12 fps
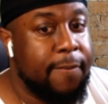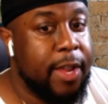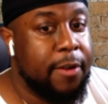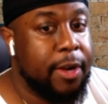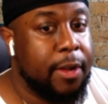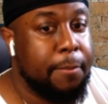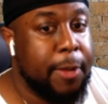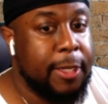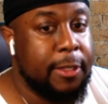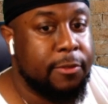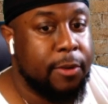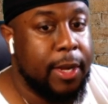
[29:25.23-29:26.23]
very
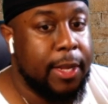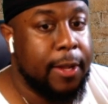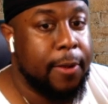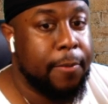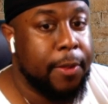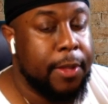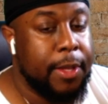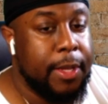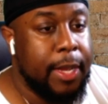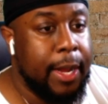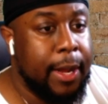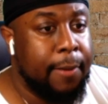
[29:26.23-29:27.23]
competitive right
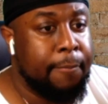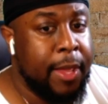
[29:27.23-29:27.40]
now.